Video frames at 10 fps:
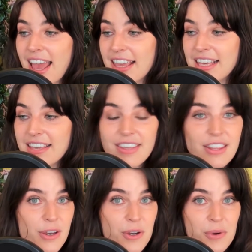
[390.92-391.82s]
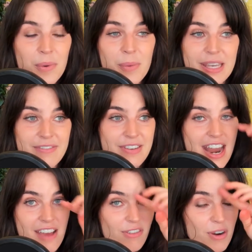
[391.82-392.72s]
Even though we have
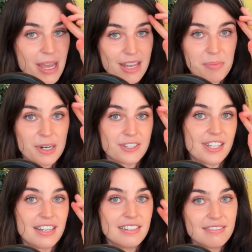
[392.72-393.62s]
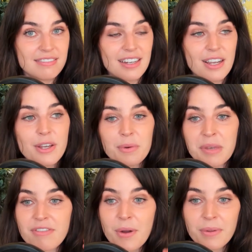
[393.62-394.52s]
never met in person, we
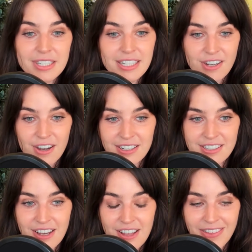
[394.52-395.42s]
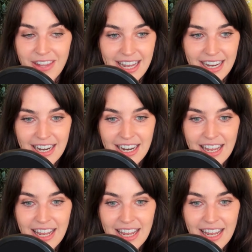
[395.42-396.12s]
have only talked online,